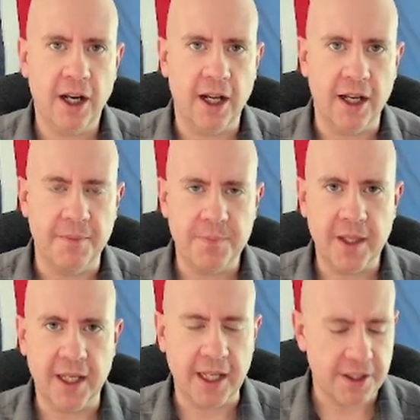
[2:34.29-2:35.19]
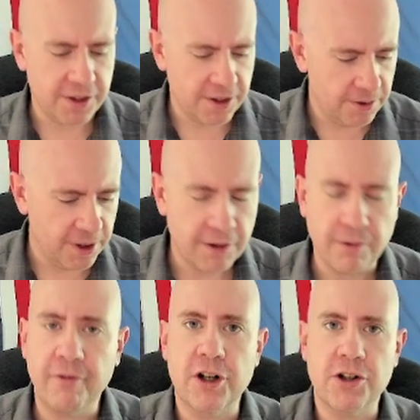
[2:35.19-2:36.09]
in case you need a
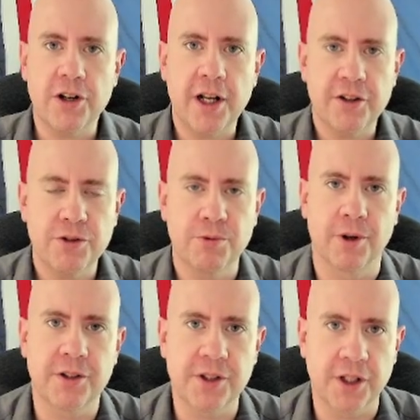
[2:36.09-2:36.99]
refresher on how this works,